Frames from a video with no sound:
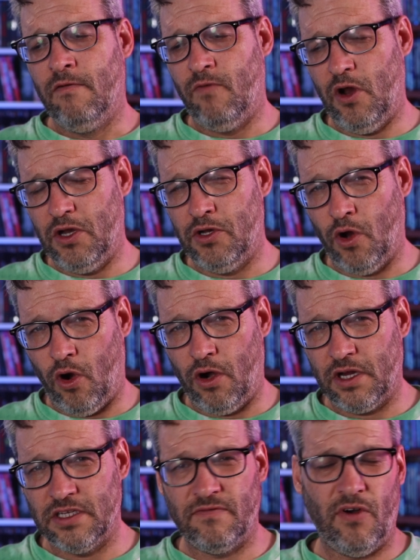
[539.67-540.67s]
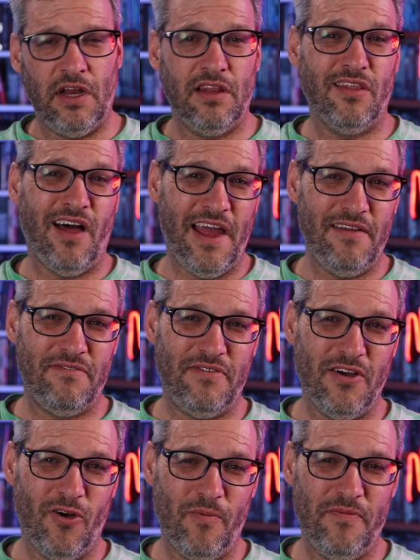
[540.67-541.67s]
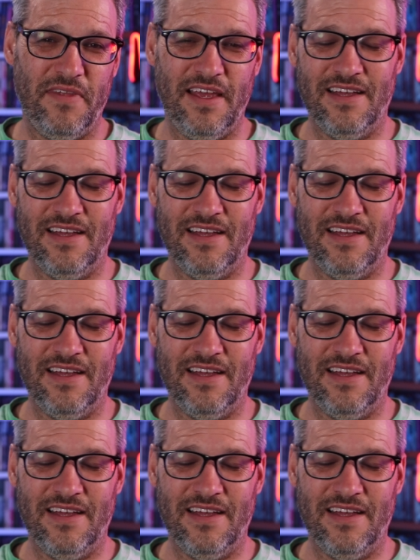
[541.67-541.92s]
very dark. It's a very light film.